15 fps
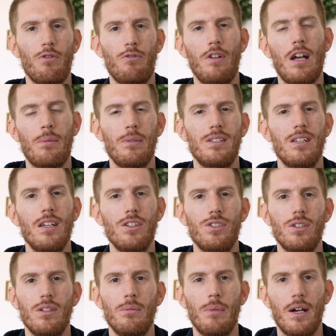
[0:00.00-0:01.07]

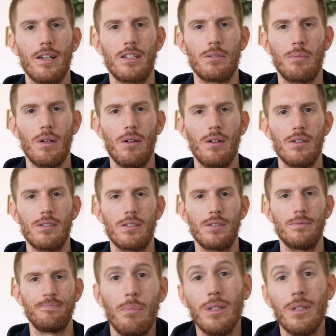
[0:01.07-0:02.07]
fragmentation in my experience.